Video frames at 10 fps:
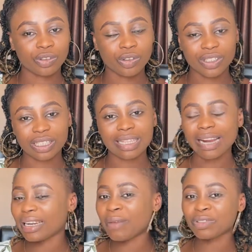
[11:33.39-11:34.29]
dress
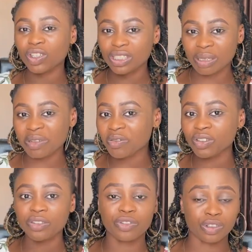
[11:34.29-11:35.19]
let me just say
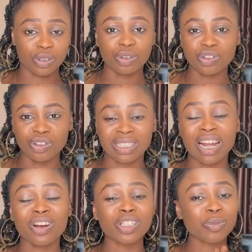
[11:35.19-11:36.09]
even if it's not dress
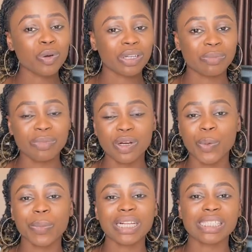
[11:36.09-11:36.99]
i already spoke with the
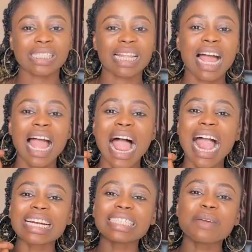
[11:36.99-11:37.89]
makeup artist that
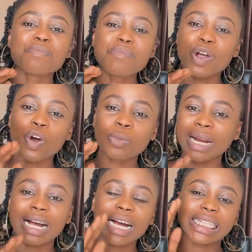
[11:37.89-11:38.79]
i need a makeup
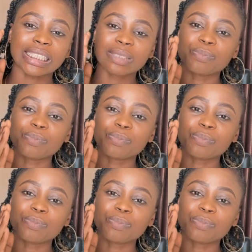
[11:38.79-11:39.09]
that can